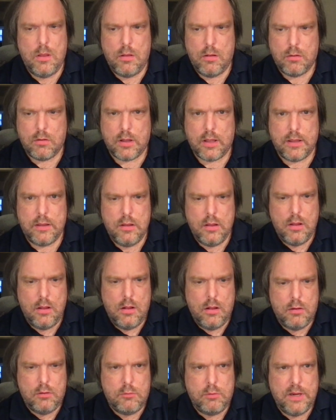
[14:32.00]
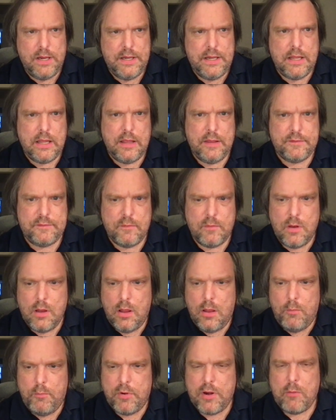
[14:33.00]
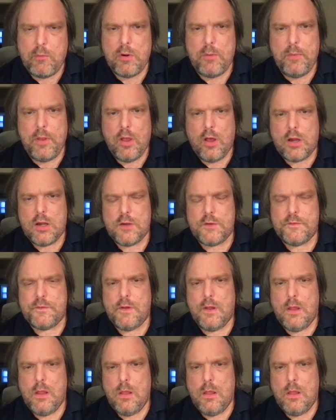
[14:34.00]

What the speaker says: Okay, queen e6. But I want to be honest,